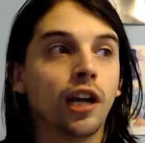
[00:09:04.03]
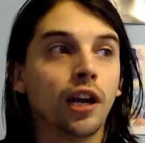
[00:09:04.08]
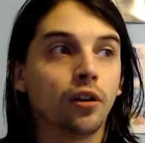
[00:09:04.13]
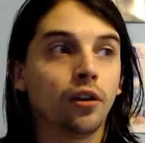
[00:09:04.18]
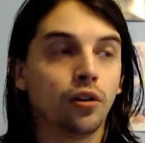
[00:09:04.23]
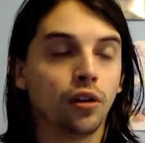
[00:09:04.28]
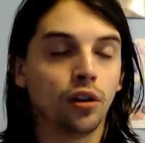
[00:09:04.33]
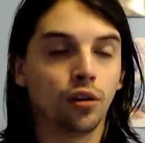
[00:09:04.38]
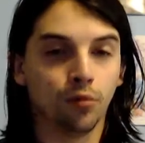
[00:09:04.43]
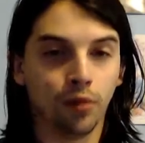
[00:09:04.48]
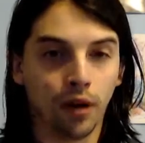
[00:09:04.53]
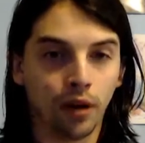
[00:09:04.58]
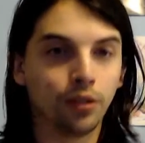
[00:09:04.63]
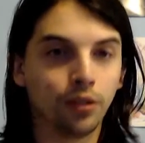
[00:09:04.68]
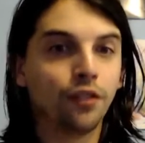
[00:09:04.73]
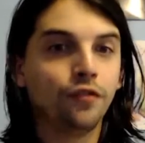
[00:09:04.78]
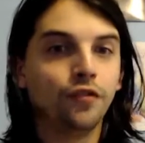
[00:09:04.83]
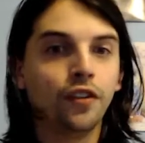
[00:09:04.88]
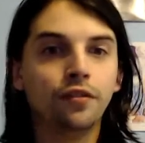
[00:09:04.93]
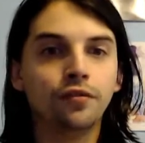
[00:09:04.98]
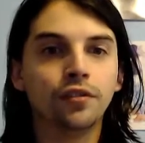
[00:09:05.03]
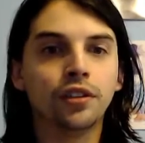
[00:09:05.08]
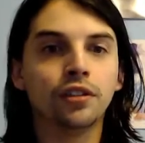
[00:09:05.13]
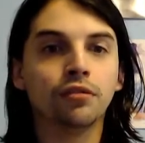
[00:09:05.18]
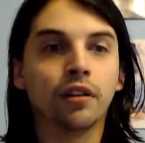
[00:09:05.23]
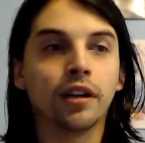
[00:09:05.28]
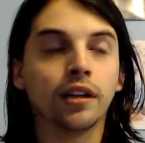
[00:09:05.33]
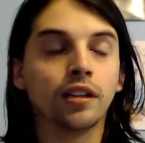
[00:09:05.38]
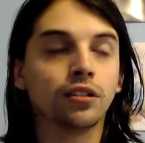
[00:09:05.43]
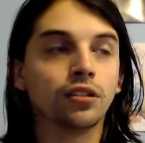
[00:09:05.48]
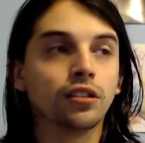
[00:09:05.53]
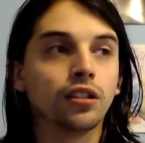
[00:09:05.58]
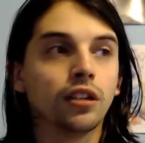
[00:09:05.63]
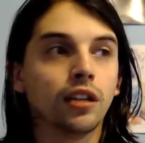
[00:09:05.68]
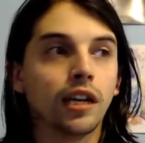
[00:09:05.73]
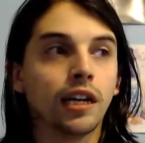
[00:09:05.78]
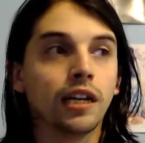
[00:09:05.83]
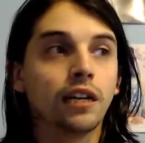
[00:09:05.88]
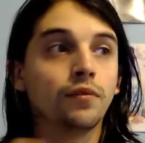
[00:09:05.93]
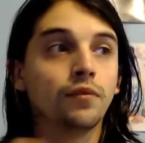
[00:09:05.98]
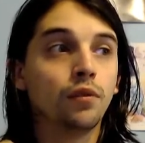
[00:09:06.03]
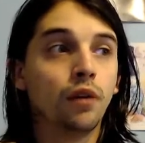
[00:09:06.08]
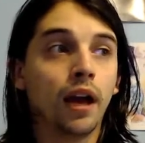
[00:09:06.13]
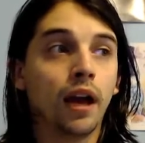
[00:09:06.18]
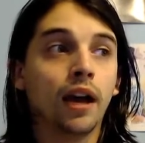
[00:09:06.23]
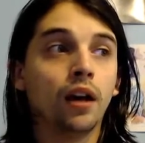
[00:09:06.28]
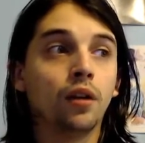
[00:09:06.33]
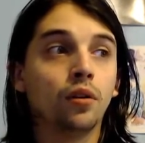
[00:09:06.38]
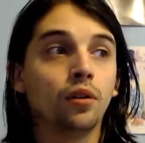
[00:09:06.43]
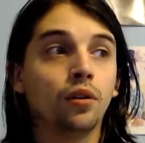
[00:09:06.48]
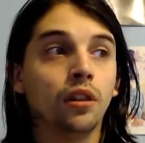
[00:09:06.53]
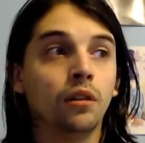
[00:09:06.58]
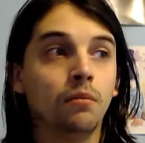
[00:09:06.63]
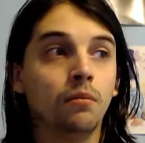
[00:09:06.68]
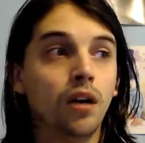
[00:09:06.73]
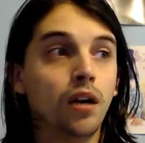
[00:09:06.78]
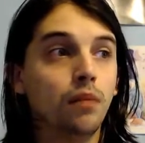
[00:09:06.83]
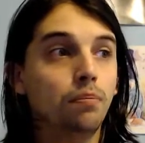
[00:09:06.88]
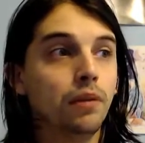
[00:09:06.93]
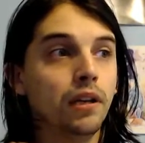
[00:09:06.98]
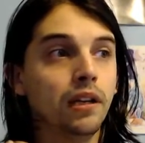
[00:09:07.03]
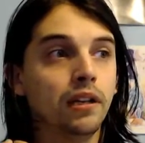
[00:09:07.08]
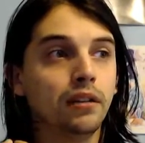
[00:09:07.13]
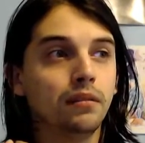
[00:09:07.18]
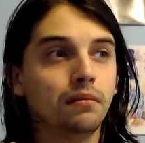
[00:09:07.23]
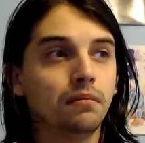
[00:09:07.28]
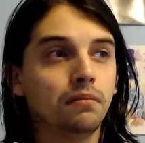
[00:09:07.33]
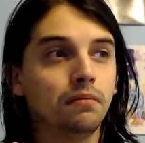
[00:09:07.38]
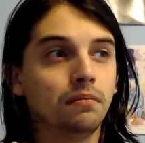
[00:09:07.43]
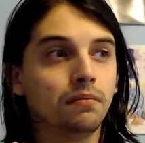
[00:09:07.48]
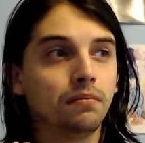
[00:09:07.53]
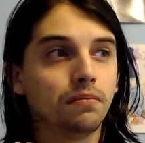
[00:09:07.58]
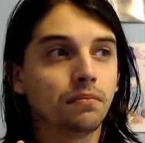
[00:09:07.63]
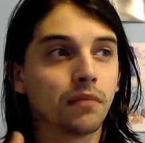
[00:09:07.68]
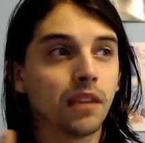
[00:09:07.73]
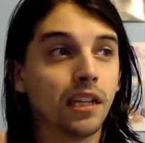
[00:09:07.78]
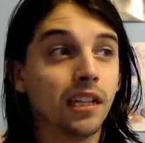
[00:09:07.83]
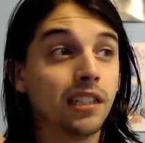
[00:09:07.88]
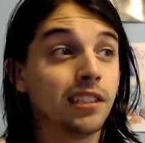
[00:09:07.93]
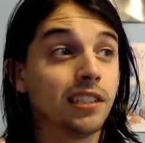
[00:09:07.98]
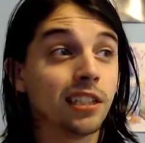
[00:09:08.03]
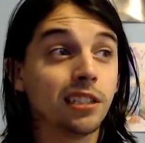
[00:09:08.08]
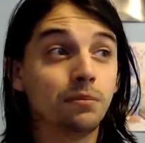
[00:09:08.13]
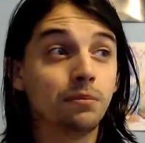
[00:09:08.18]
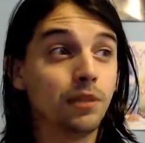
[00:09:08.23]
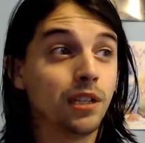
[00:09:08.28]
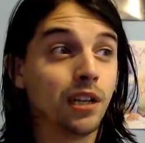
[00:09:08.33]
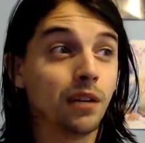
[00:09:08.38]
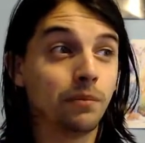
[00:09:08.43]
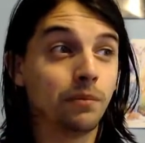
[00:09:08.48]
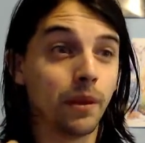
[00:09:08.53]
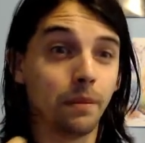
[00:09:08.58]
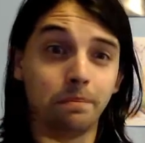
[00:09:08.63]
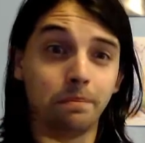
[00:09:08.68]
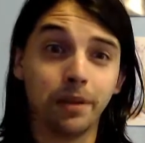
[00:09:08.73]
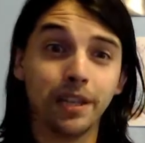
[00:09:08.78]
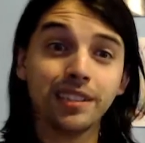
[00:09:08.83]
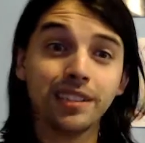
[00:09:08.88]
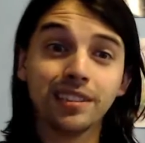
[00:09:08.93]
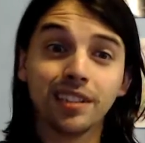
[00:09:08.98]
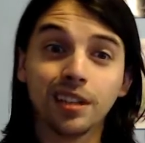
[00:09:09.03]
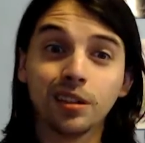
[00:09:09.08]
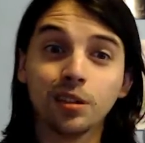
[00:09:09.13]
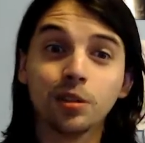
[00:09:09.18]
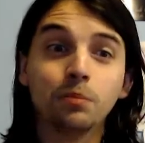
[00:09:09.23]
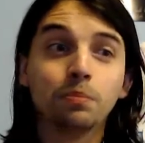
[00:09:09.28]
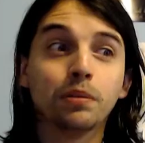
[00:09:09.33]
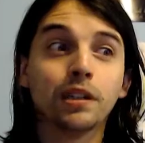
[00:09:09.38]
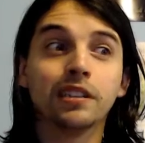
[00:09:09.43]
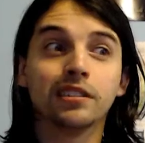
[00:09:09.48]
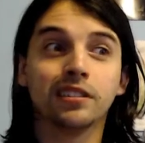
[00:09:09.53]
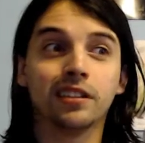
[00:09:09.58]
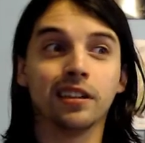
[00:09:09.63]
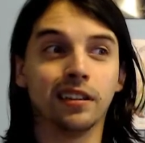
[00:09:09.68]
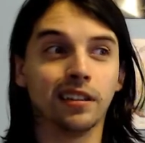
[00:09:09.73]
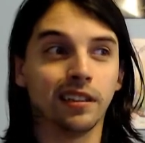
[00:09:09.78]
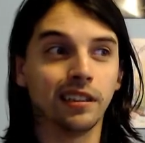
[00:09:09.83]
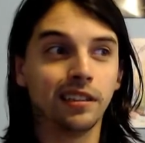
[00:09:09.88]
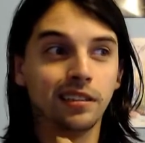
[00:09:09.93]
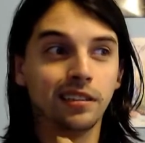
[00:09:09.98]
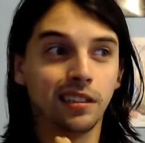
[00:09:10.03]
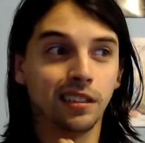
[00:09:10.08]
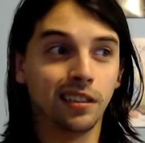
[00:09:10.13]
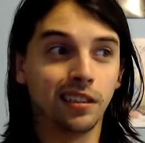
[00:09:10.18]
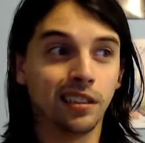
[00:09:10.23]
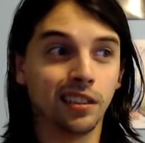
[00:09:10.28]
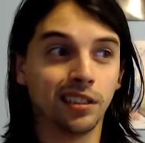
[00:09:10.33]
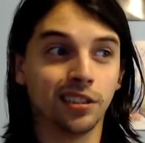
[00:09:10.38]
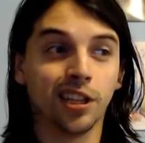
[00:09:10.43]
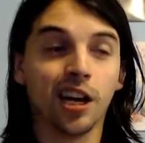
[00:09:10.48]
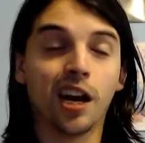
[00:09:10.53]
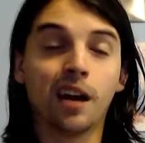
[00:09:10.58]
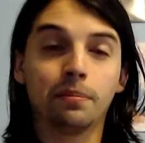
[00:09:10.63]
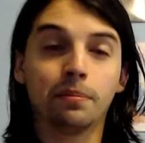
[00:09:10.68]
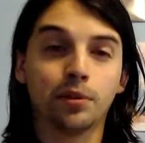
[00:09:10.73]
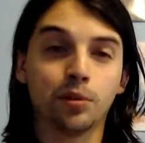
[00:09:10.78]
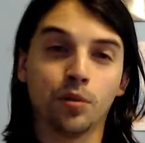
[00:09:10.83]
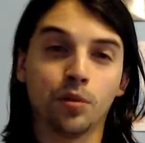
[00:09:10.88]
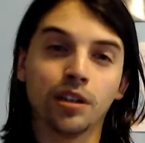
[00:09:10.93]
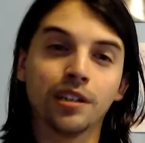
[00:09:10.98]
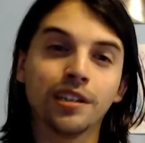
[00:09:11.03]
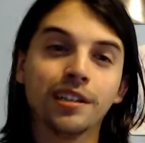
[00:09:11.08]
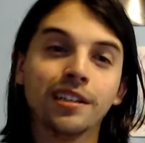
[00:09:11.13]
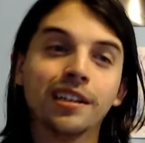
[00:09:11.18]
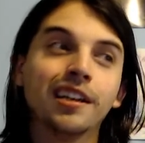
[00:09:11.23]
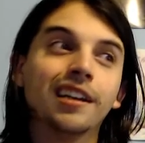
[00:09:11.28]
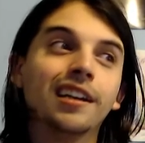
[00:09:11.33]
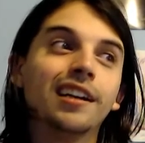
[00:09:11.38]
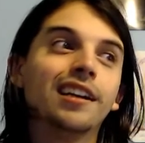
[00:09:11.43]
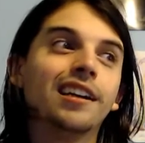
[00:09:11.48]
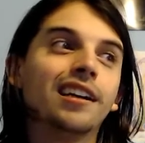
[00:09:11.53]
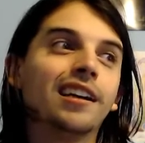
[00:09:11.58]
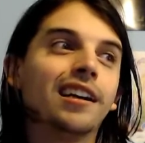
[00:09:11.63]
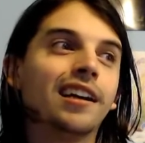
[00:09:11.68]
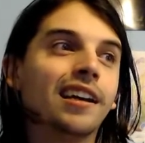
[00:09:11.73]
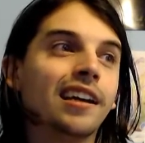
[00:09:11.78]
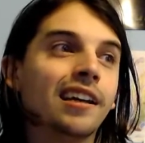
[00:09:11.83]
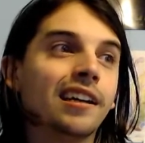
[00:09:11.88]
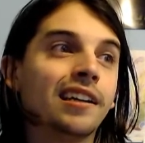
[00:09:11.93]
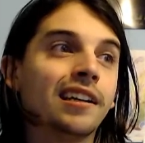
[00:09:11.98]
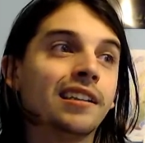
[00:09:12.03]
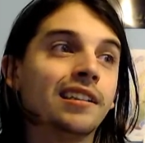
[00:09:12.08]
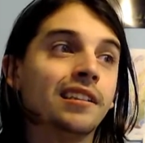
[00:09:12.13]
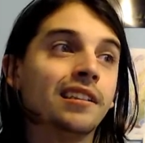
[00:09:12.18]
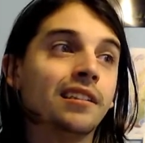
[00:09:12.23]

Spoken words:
around the 50 range, and if you add all of them up, it doesn't become the bestseller, but it's at least in the top 20, and